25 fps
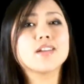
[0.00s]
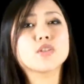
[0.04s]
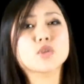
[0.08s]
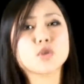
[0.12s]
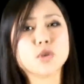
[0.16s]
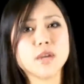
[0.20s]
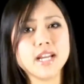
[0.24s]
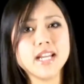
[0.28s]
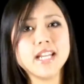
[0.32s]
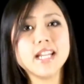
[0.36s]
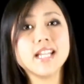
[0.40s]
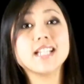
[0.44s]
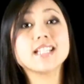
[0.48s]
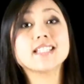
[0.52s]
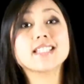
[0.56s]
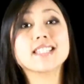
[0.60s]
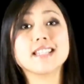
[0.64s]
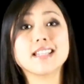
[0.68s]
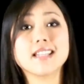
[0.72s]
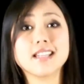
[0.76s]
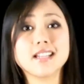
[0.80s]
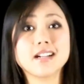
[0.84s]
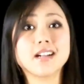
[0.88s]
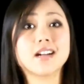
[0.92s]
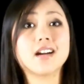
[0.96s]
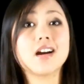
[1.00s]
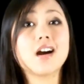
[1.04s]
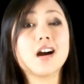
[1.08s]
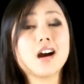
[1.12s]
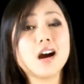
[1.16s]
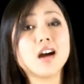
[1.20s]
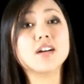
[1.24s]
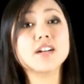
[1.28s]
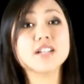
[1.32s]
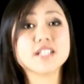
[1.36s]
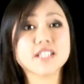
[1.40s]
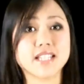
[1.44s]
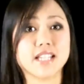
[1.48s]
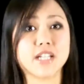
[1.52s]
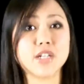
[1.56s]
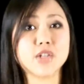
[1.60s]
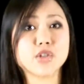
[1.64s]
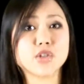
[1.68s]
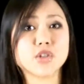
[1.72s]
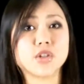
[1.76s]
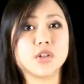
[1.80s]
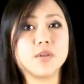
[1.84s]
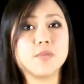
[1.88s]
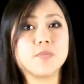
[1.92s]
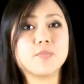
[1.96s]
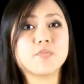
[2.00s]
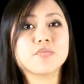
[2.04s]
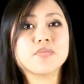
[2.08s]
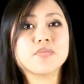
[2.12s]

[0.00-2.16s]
Trainings are essential.